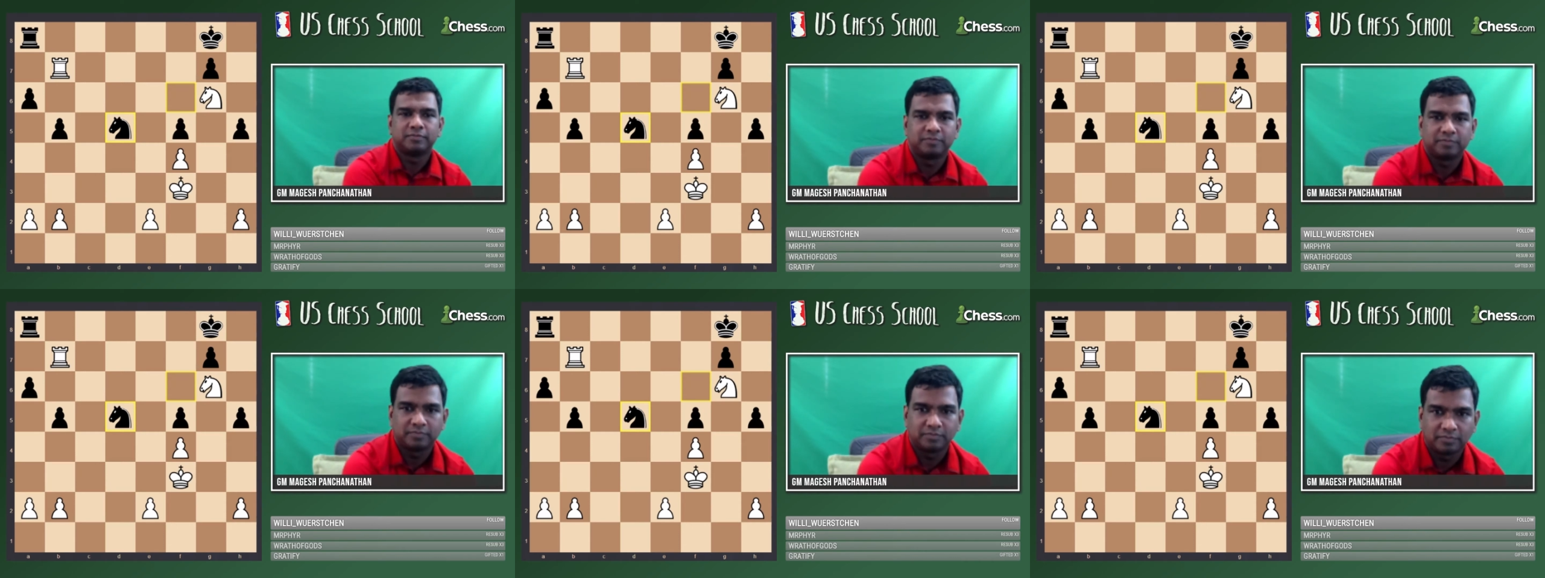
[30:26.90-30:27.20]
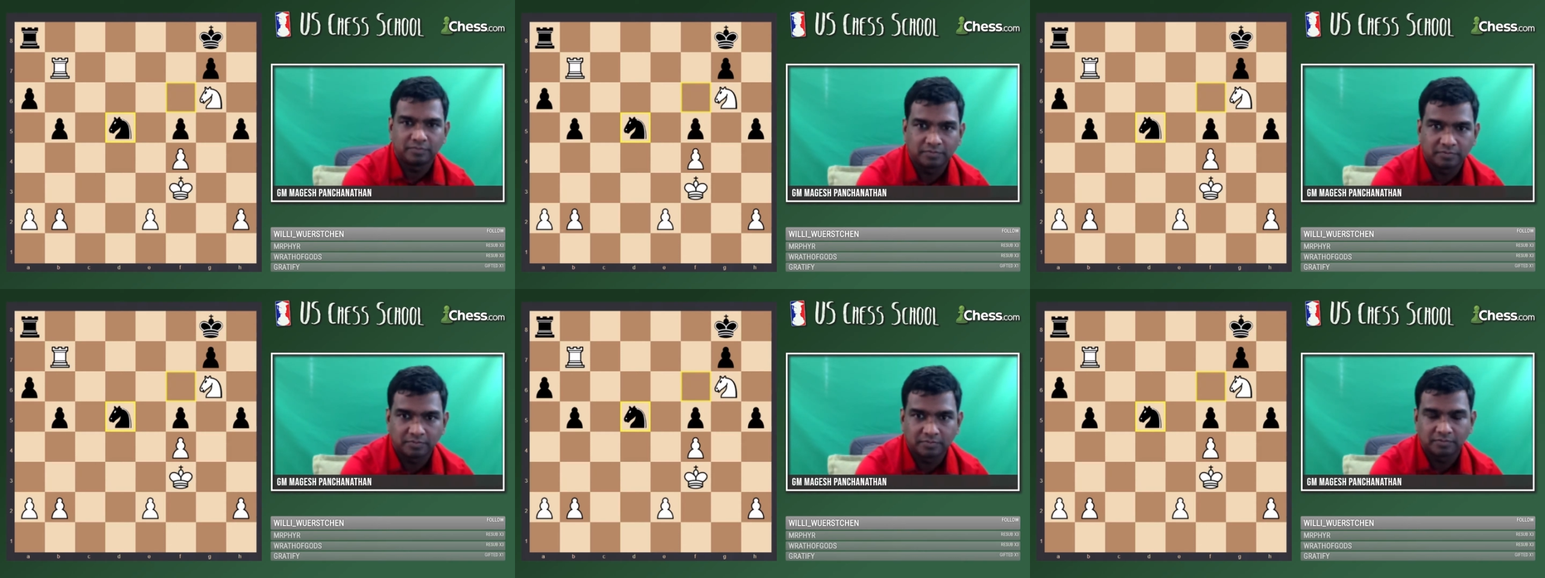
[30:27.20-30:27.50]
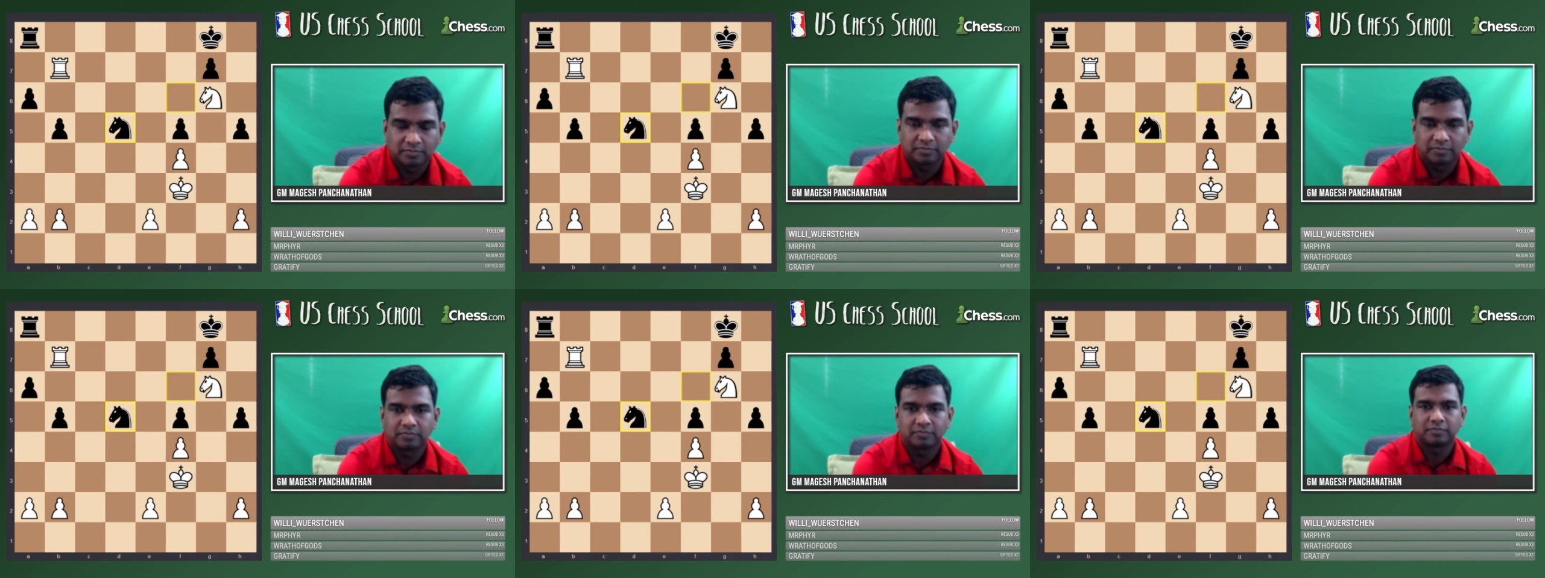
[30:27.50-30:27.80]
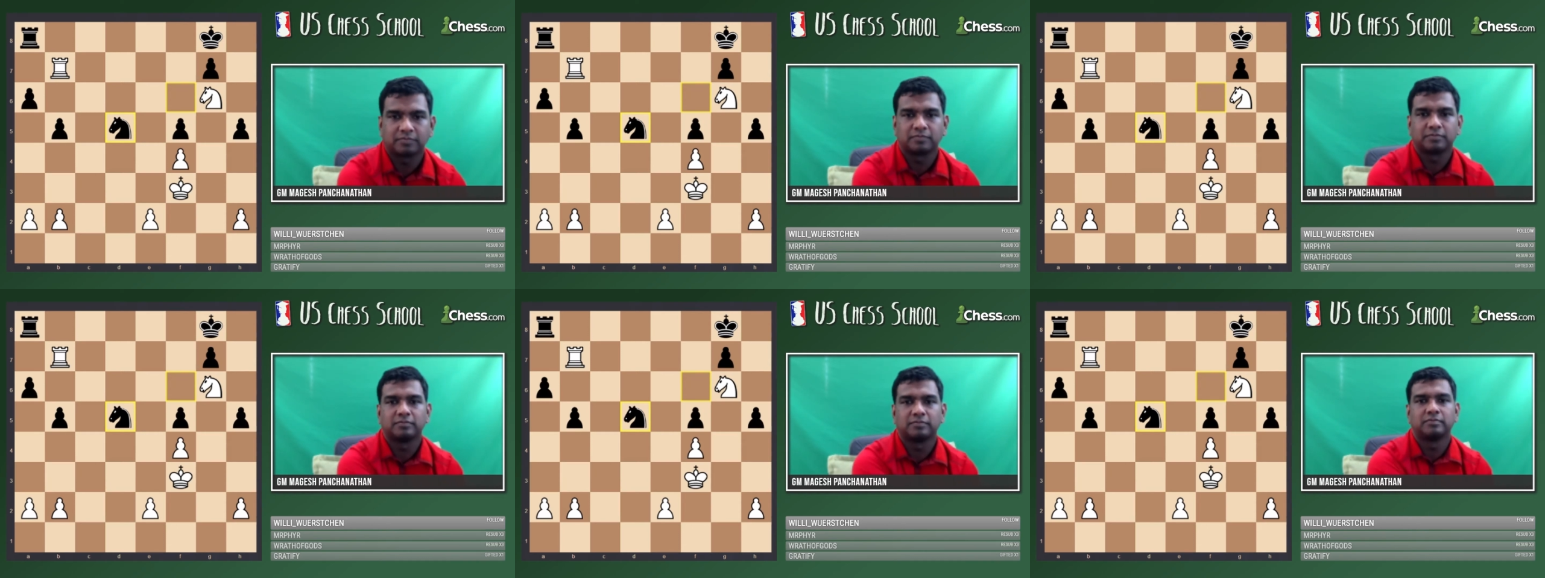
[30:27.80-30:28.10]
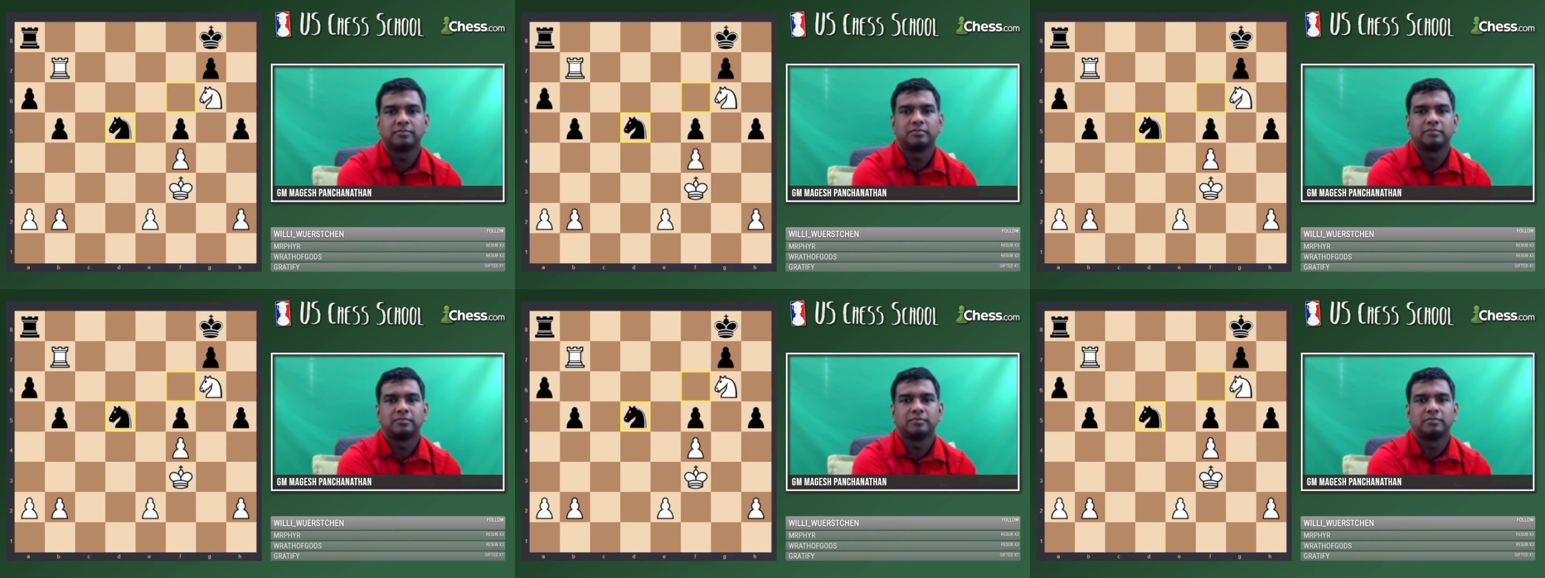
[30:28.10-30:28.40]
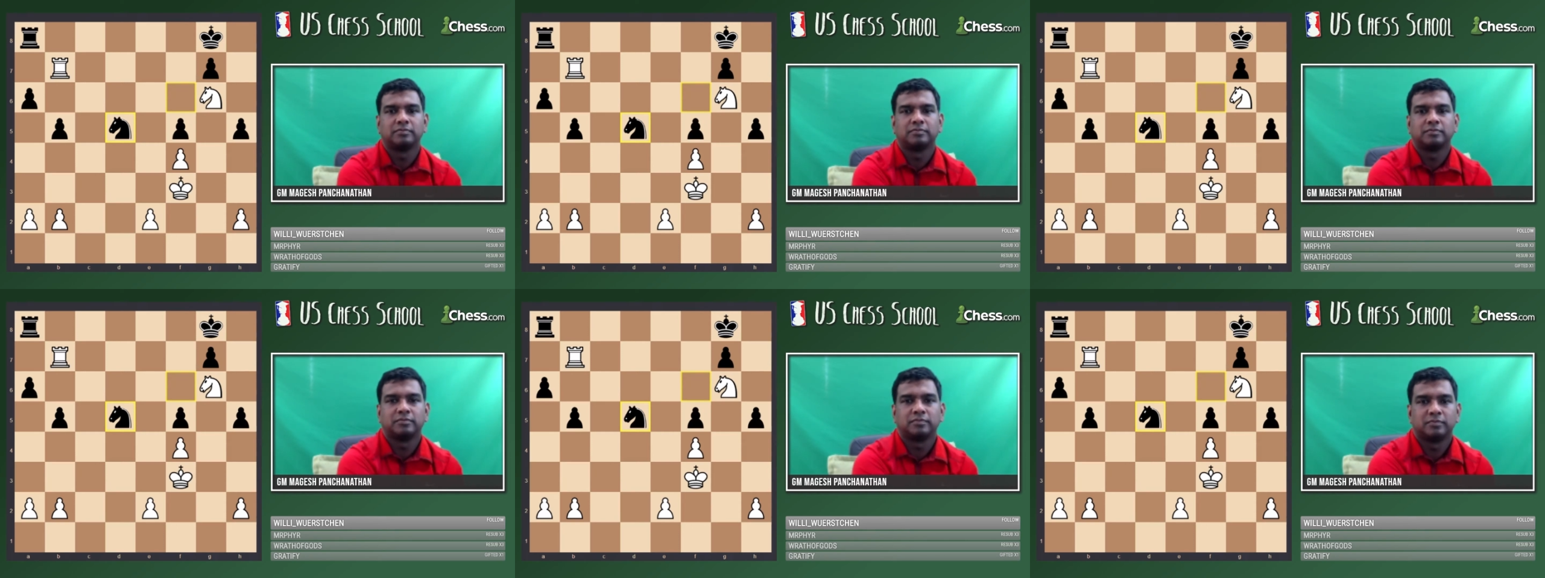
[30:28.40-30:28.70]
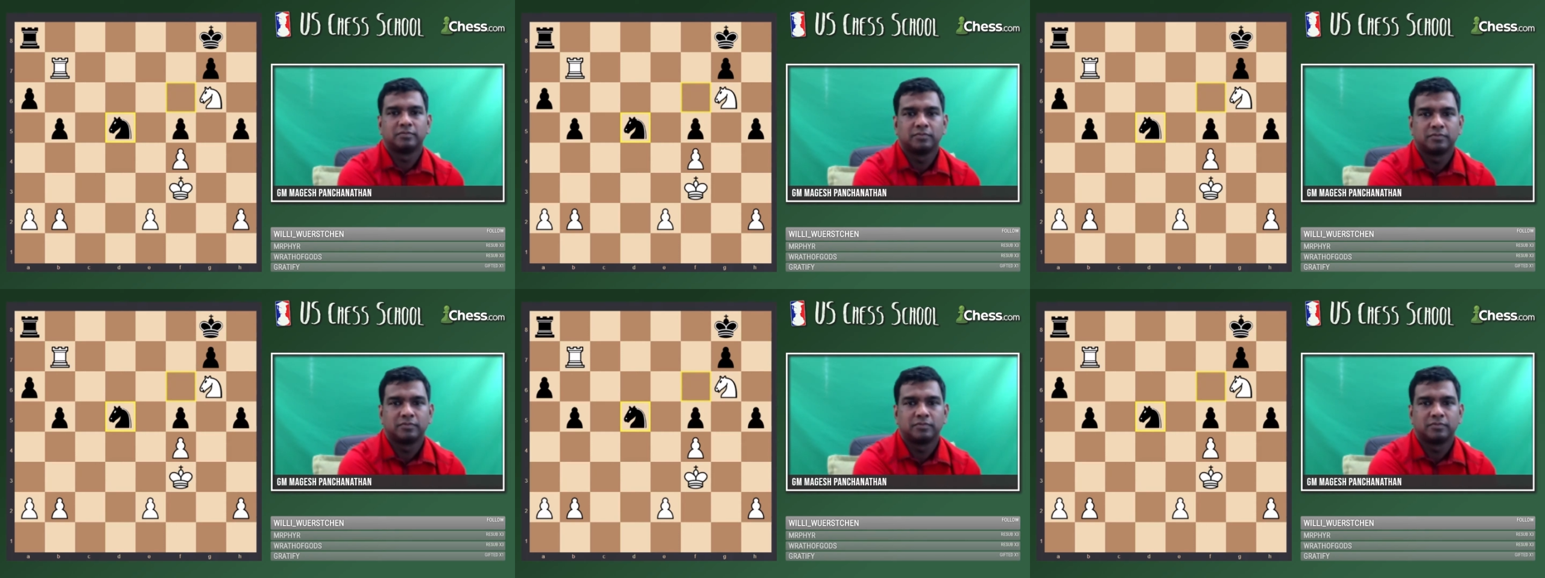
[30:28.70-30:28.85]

(no one is talking)